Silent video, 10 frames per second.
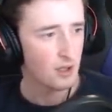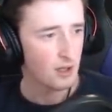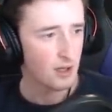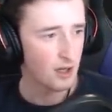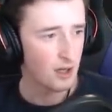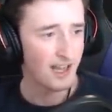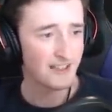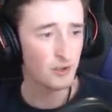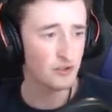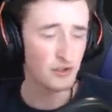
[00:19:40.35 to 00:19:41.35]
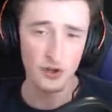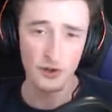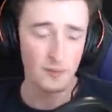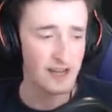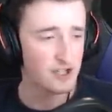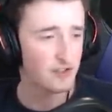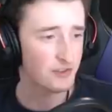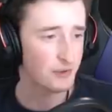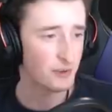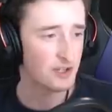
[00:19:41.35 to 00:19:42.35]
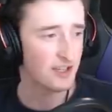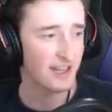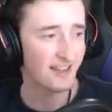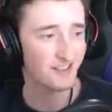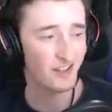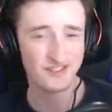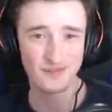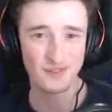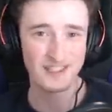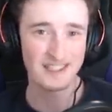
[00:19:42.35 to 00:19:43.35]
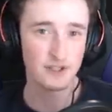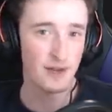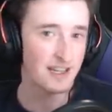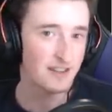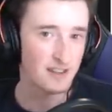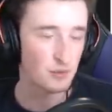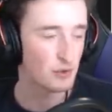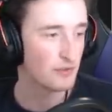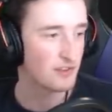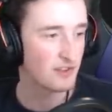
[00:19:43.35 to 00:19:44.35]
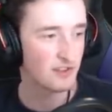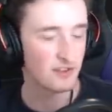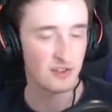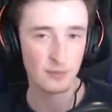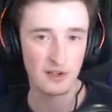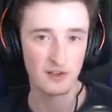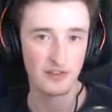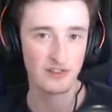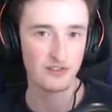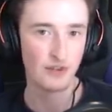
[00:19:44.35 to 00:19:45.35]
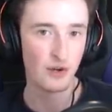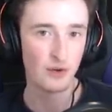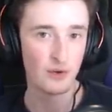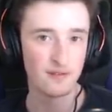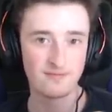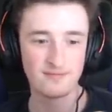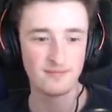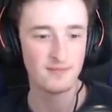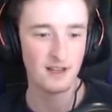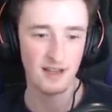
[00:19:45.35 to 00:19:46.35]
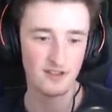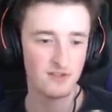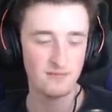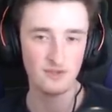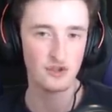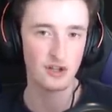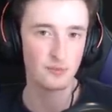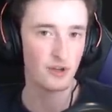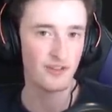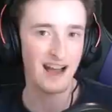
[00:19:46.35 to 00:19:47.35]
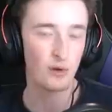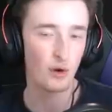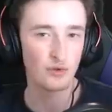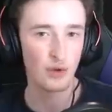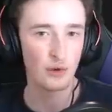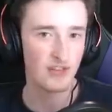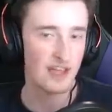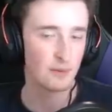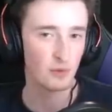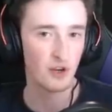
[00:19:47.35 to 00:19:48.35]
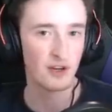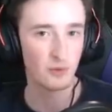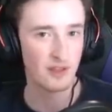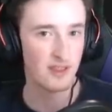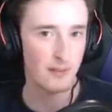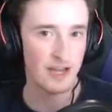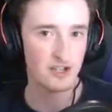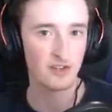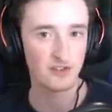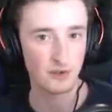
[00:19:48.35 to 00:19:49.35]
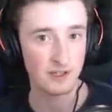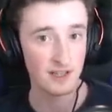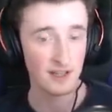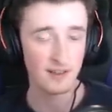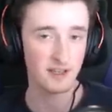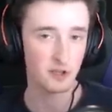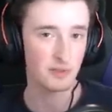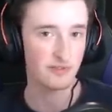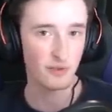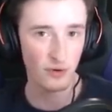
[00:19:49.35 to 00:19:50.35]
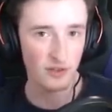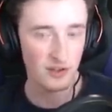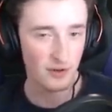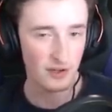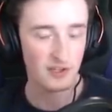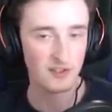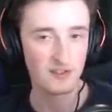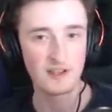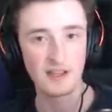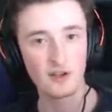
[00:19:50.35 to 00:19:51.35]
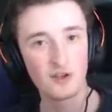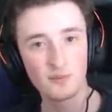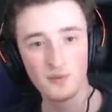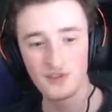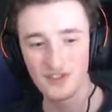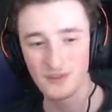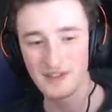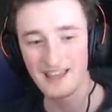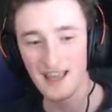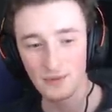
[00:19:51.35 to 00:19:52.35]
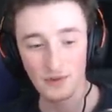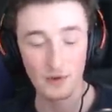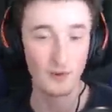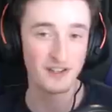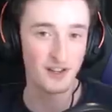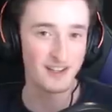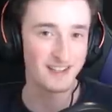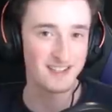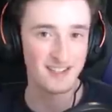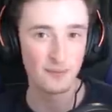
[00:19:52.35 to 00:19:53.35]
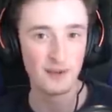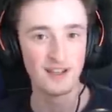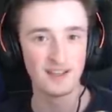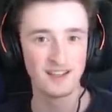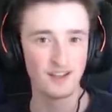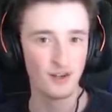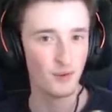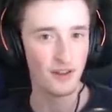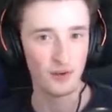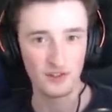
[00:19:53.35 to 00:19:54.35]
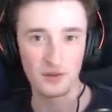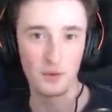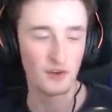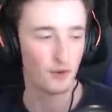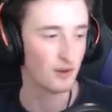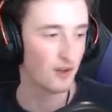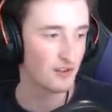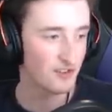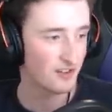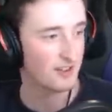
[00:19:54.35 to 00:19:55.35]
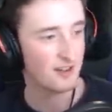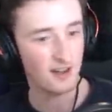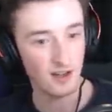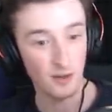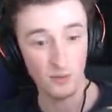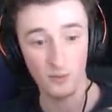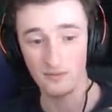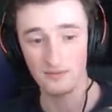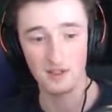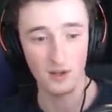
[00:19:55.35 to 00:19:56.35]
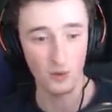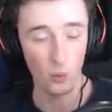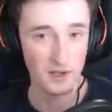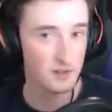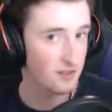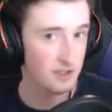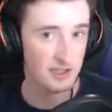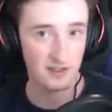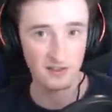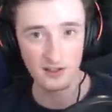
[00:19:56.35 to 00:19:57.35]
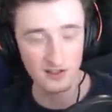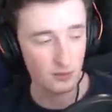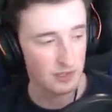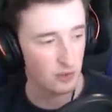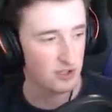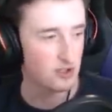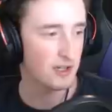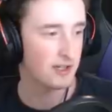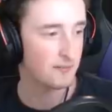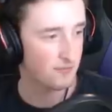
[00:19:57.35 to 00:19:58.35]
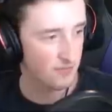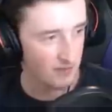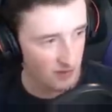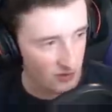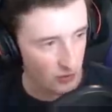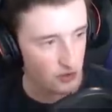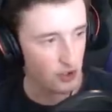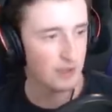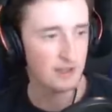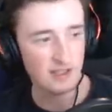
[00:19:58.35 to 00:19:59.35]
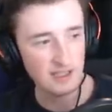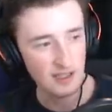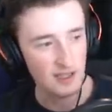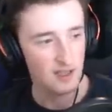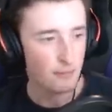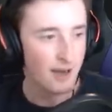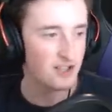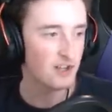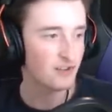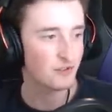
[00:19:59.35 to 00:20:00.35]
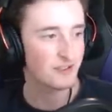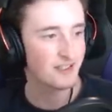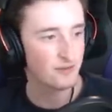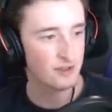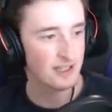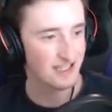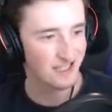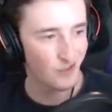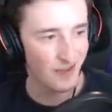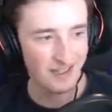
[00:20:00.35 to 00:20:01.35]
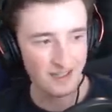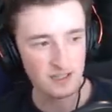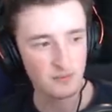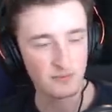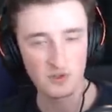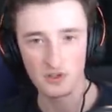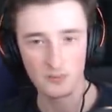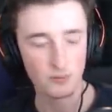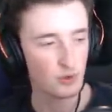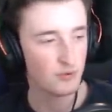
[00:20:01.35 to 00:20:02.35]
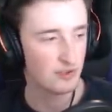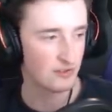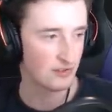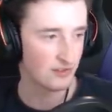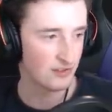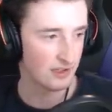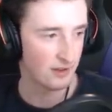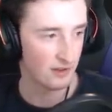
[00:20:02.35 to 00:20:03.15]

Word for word: Uh, and he also showed his match history, which again doesn't really do anything to prove his innocence because there's no uh, judgment of how long those games were within the match history. They could be forfeits very easily. They could still be games that were win traded to him, you know, whether it's a win or a loss. Um, you know, wins could easily still be a win trade. So showing the match history didn't really do anything to, to prove his innocence either.